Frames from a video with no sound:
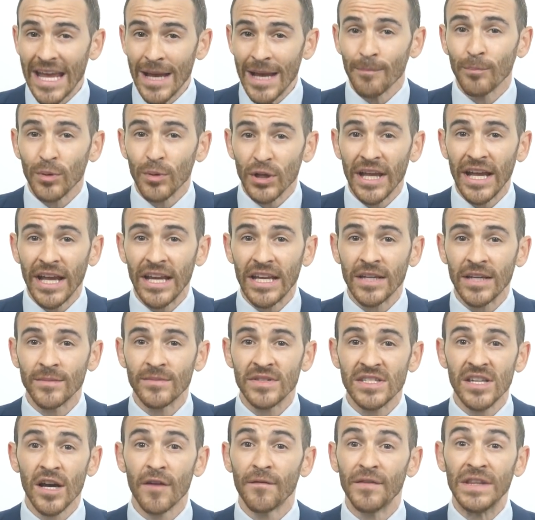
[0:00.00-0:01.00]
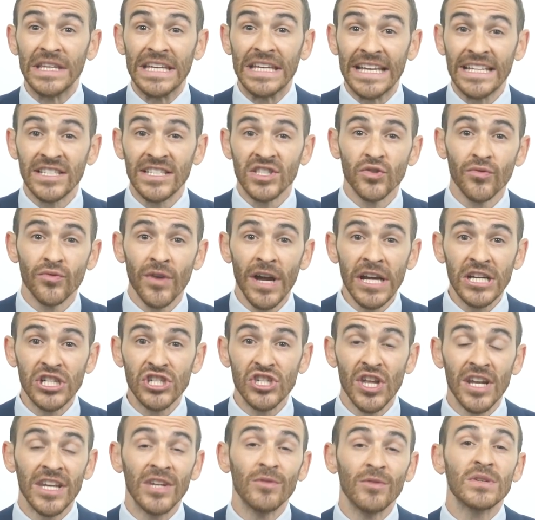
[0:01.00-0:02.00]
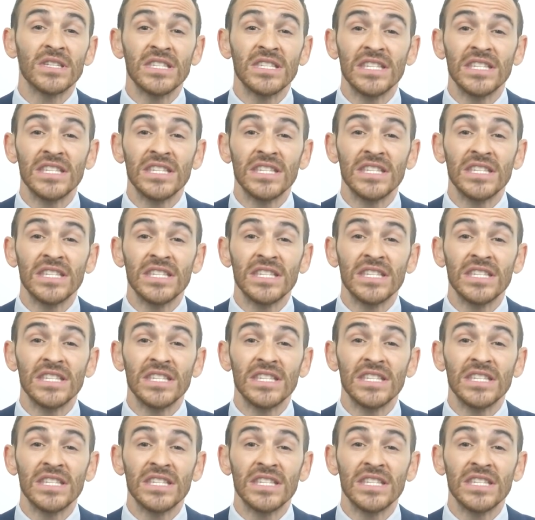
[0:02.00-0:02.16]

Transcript: implicating himself in the insurrection that he was